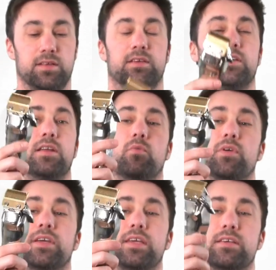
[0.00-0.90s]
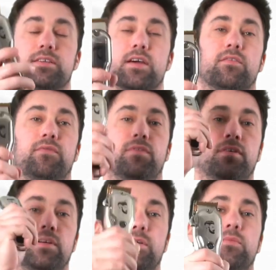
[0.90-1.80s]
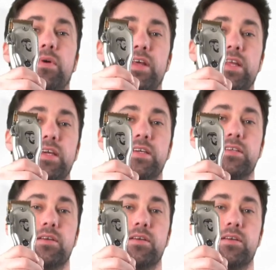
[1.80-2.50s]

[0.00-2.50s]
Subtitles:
You're going to want to get yourself one of these.